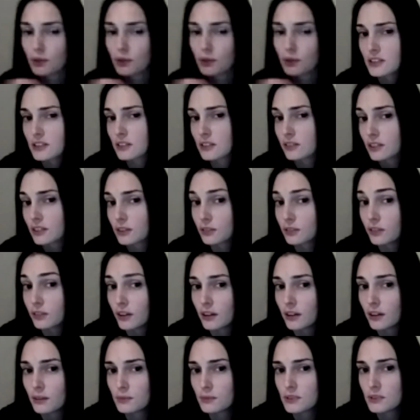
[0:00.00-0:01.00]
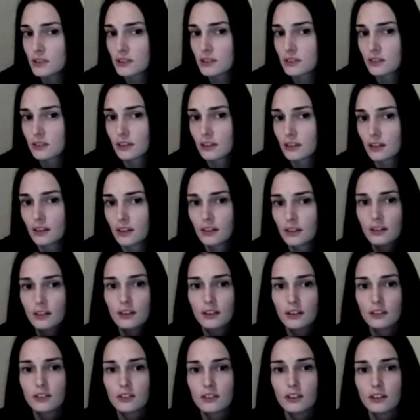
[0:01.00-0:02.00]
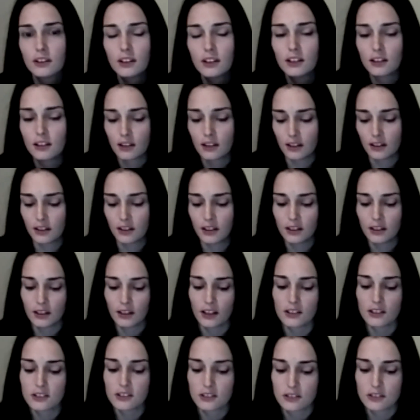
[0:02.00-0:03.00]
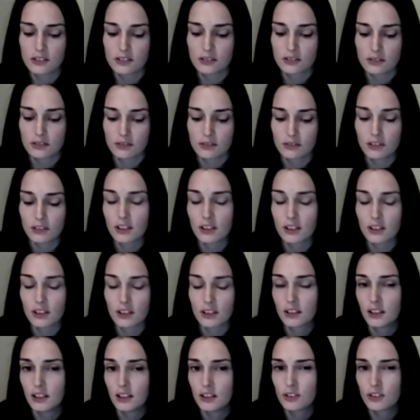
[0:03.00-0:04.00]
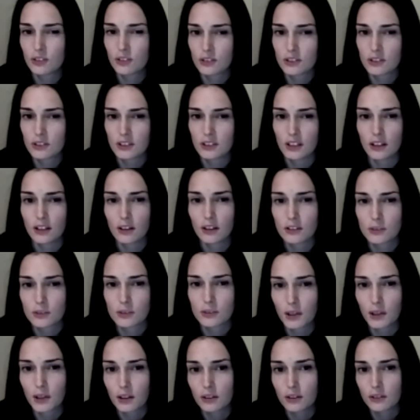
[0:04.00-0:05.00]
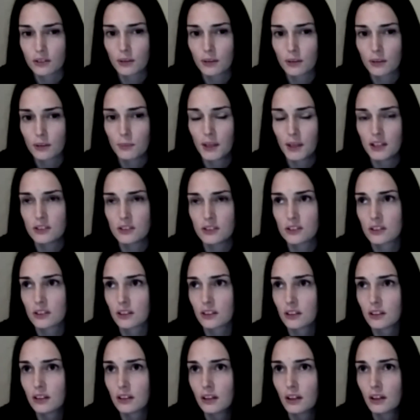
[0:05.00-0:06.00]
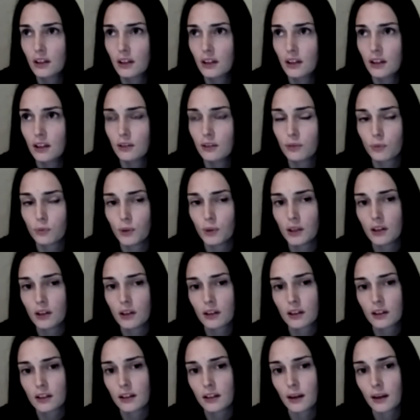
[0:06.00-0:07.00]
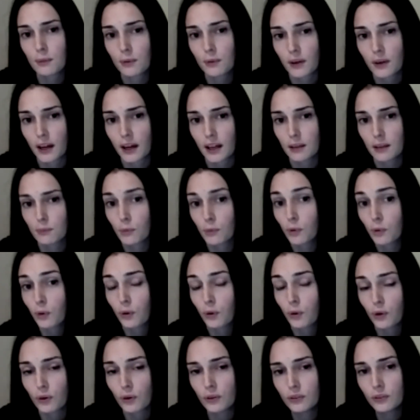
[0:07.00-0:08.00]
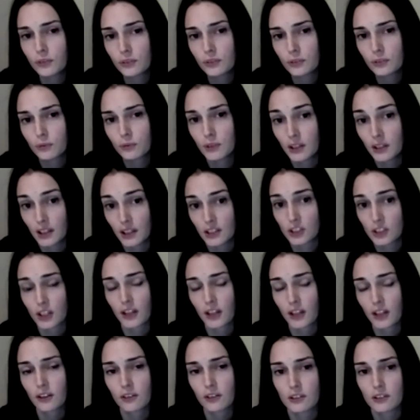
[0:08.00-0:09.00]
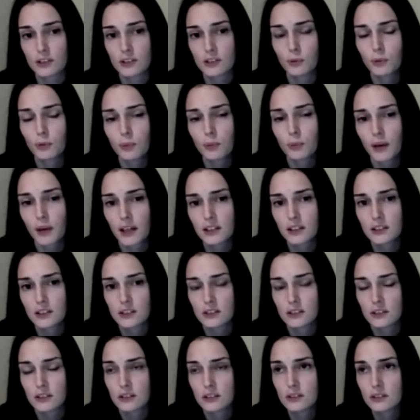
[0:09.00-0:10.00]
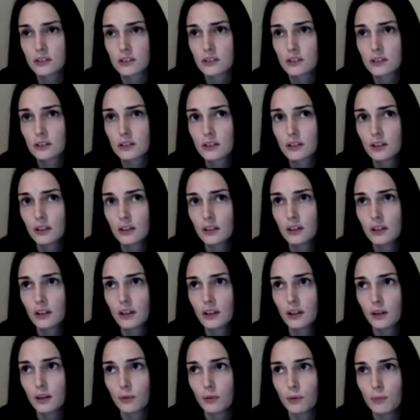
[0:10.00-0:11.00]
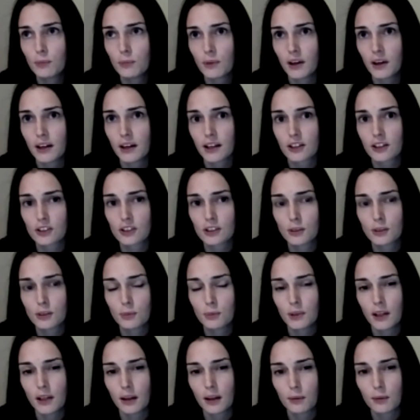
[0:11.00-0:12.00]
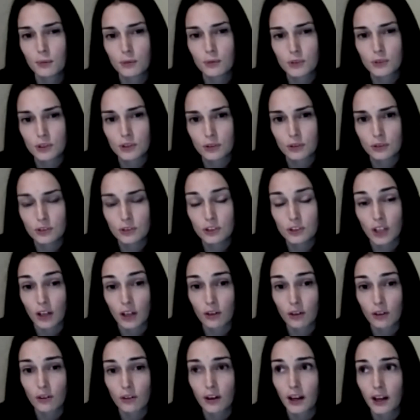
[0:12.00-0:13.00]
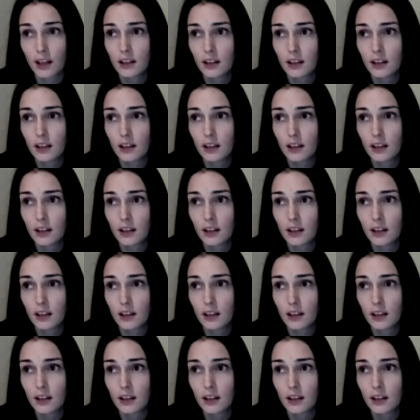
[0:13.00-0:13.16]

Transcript: little firms. So I think that's really interesting as well. It means that if we can collaborate more with each other as small practices, we might actually be able to generate